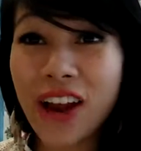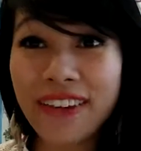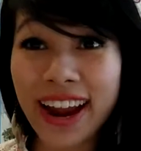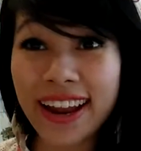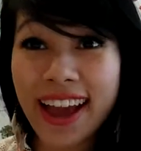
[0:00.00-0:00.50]
All
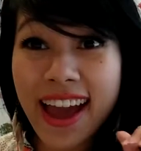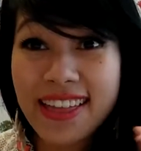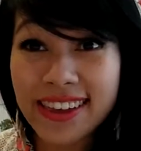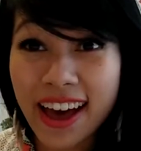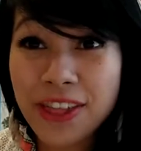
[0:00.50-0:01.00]
right,
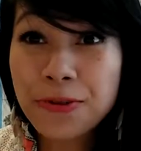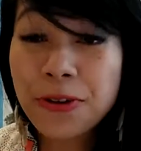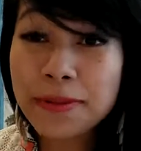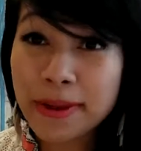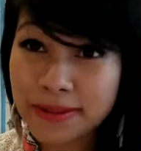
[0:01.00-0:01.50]
the other
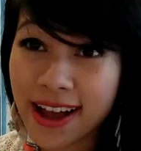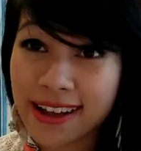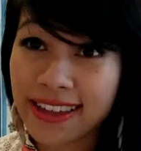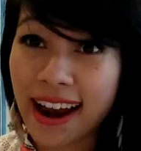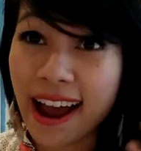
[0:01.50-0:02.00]
warm-up song that